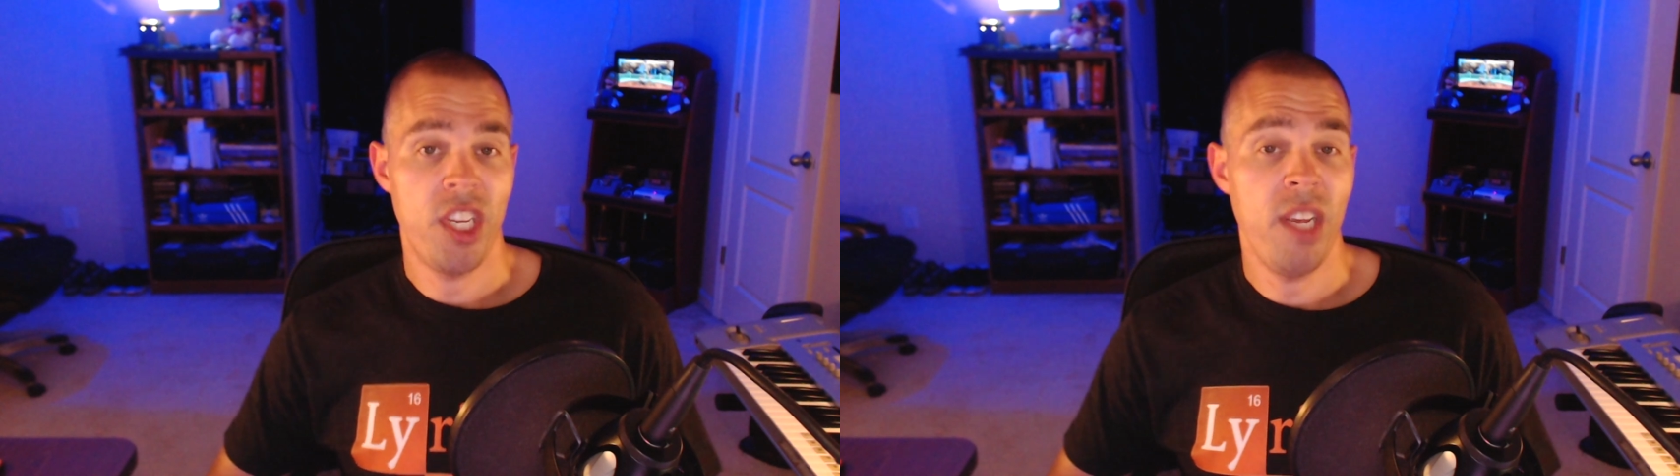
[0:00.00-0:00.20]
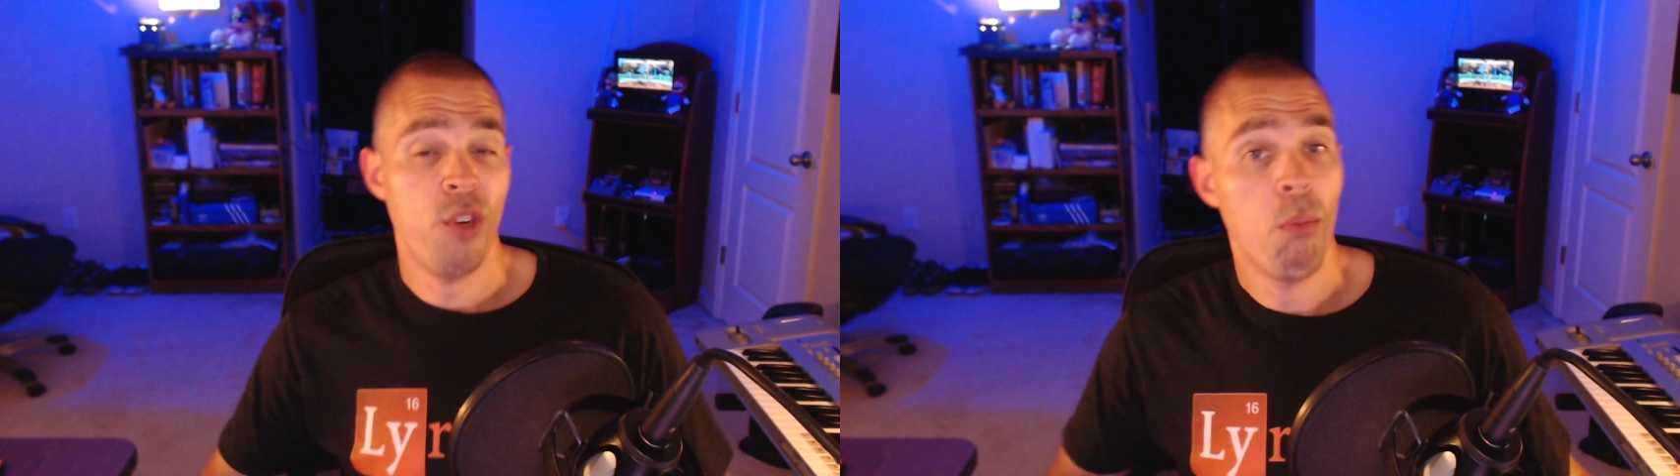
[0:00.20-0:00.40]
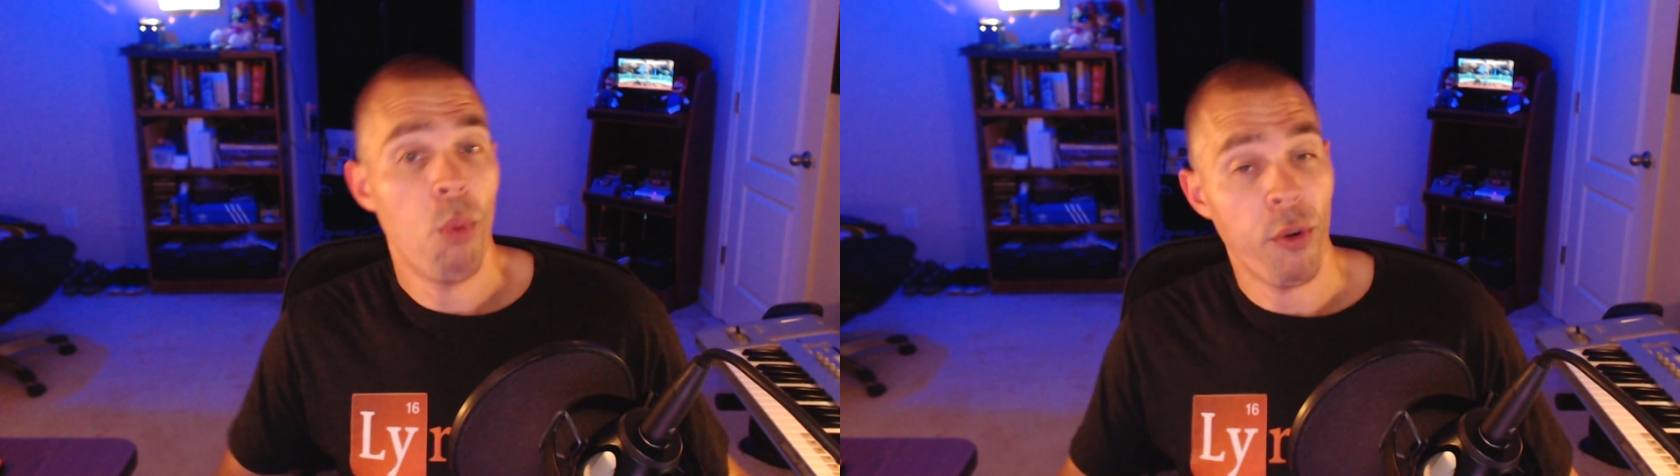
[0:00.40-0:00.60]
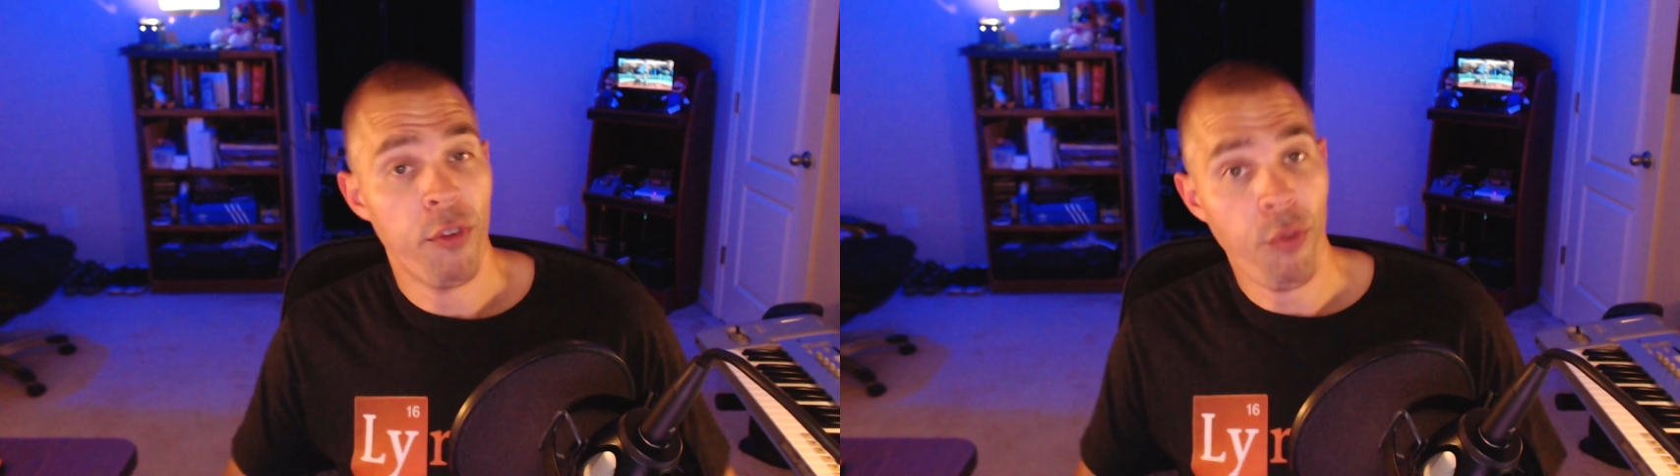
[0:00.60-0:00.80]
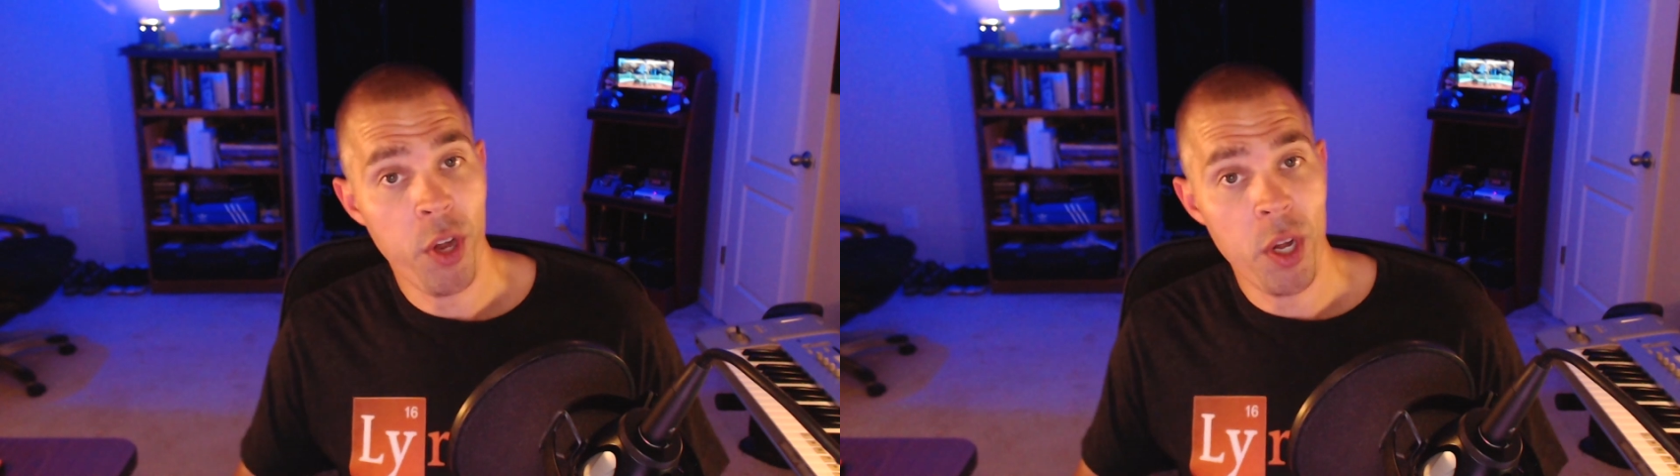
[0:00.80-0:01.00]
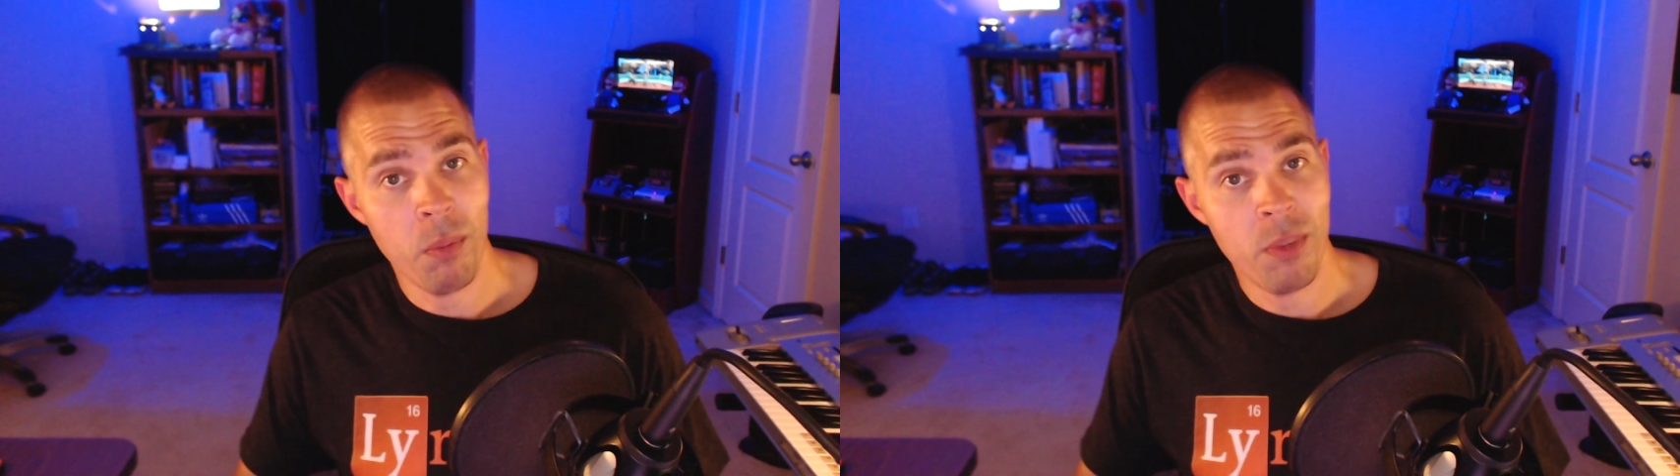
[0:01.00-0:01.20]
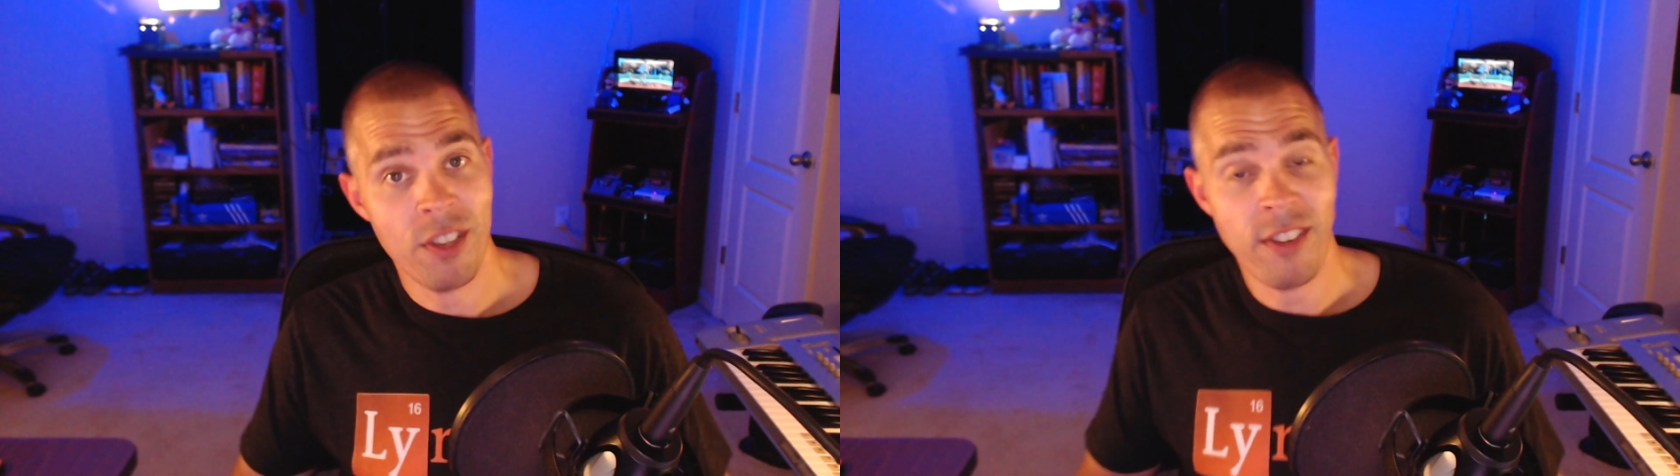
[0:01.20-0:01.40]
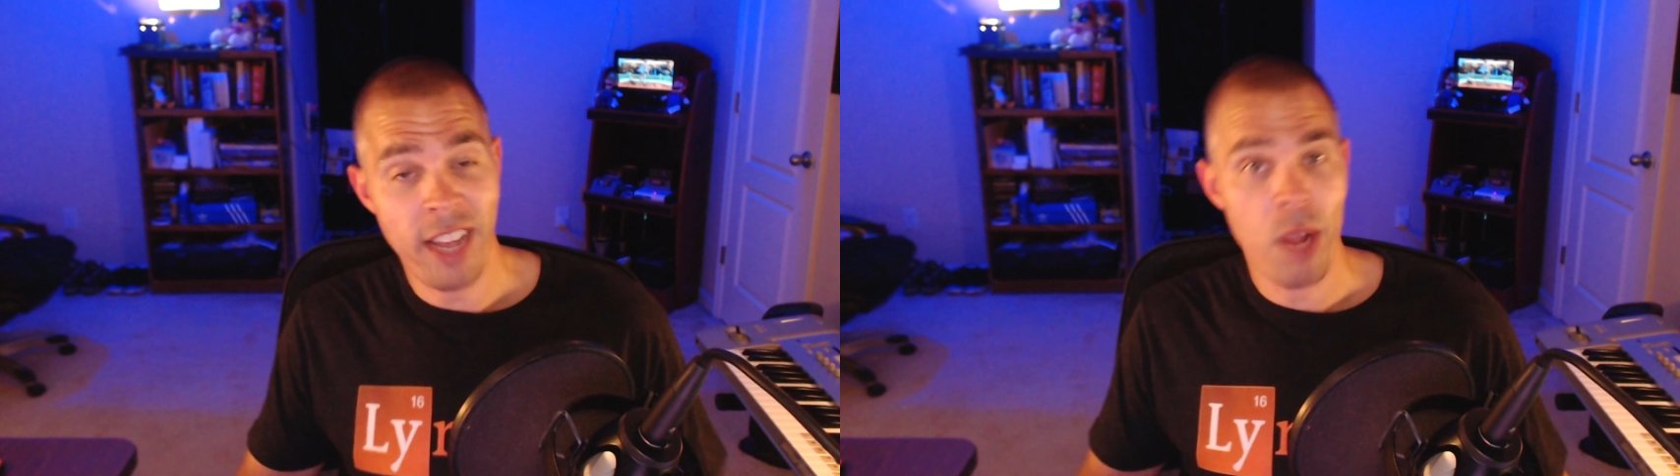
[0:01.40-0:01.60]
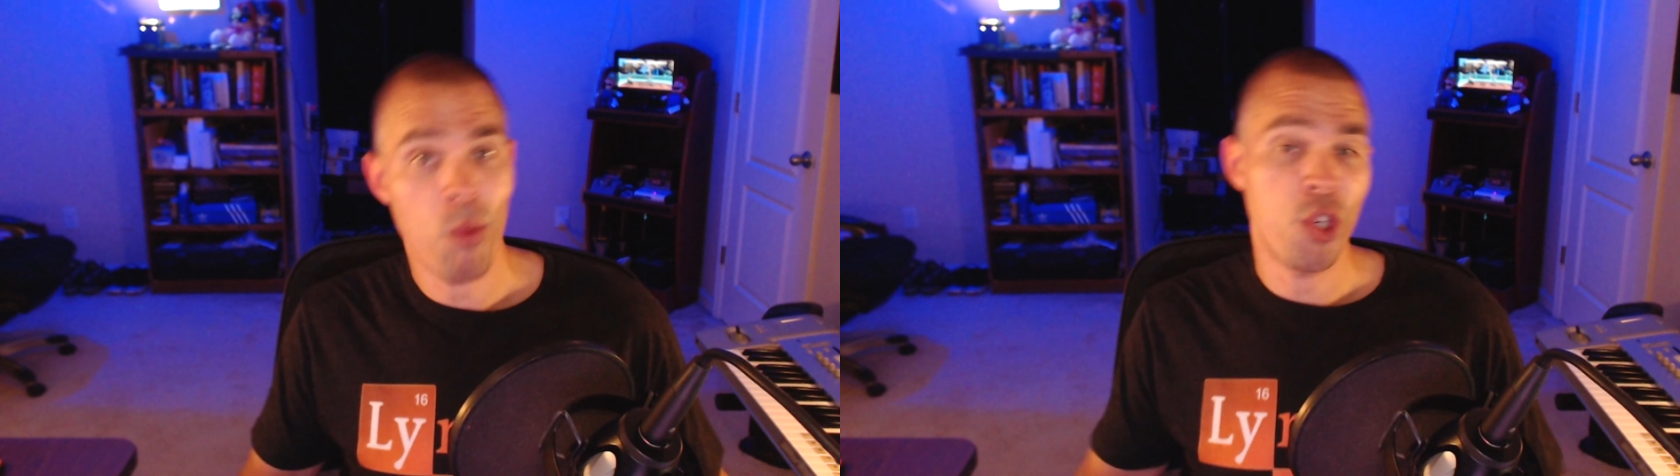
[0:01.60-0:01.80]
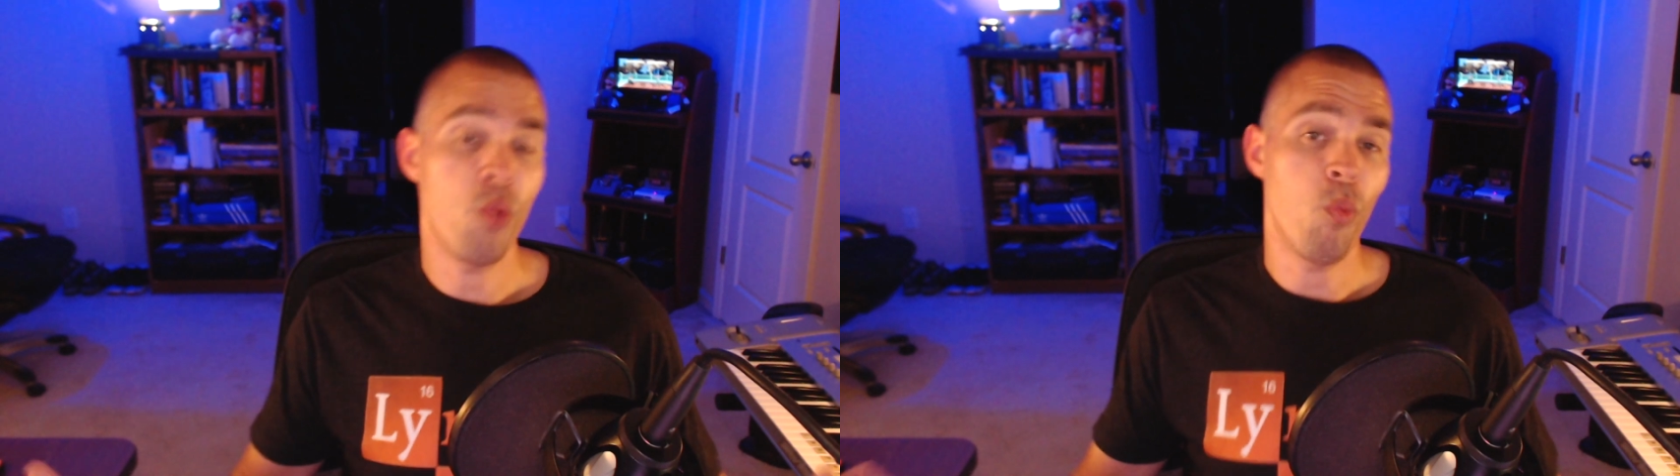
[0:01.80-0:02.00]
gives you more freedom to say
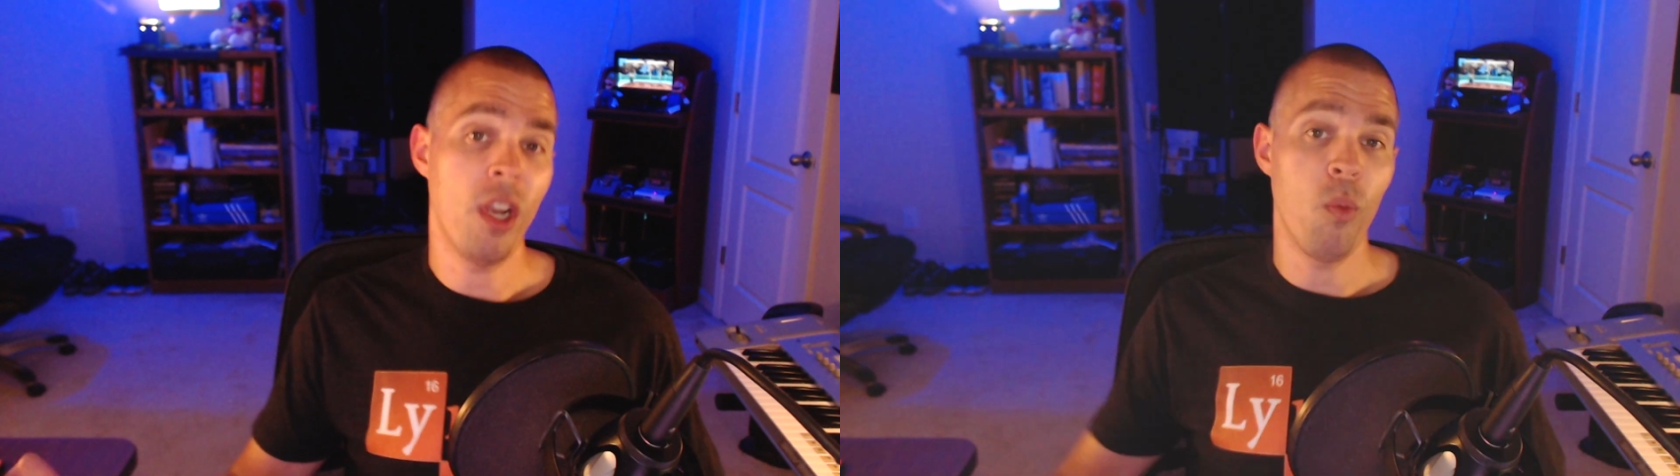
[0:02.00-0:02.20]
what you really